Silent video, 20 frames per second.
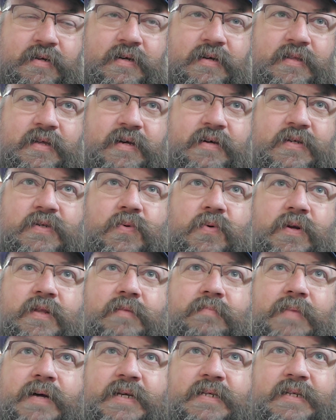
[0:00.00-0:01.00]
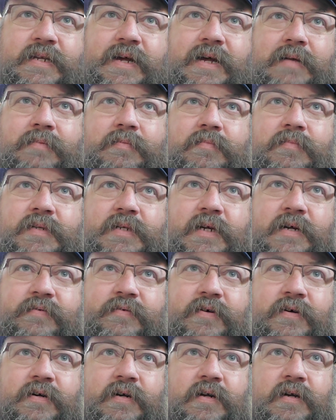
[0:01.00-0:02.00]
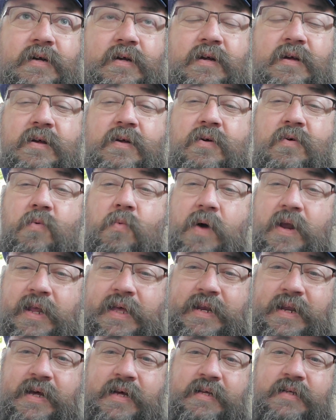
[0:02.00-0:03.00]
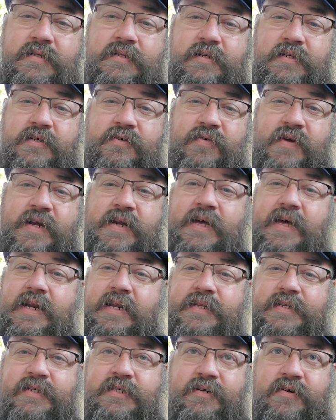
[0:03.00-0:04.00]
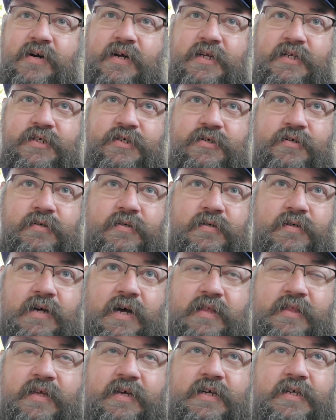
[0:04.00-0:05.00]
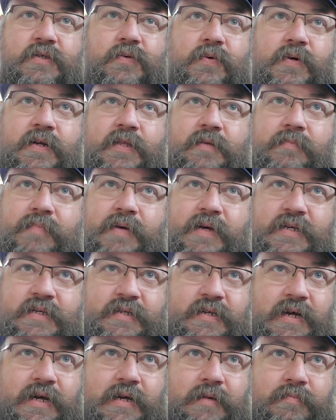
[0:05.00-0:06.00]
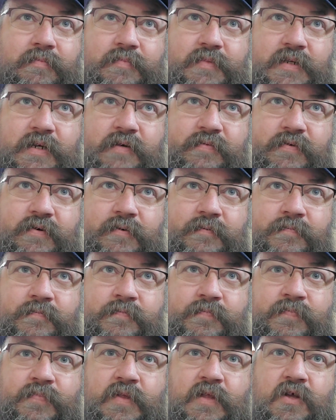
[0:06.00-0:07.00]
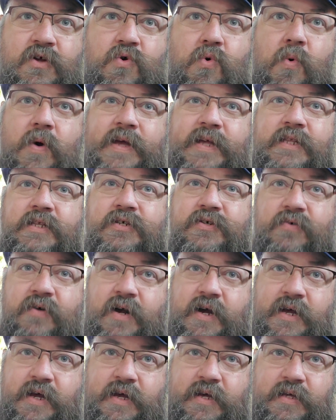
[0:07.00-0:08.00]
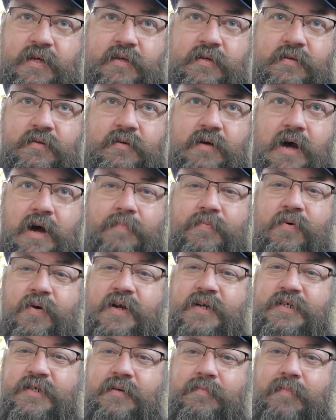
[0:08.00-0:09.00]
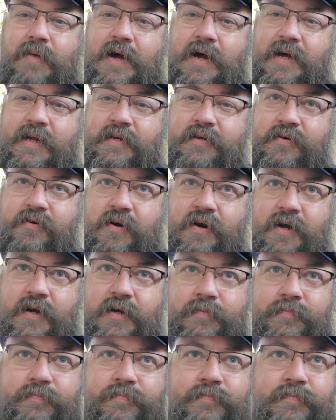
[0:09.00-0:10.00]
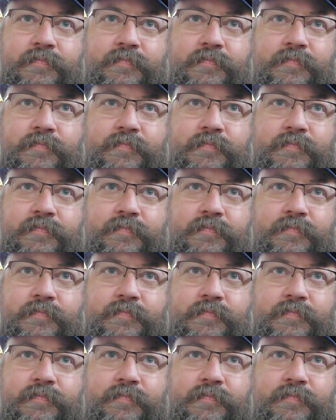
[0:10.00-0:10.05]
I think it's one of the best albums ever. Willie Nelson's Red-Headed Stranger, I think, is one of the best albums ever. Queensryche, Operation Mindcrime.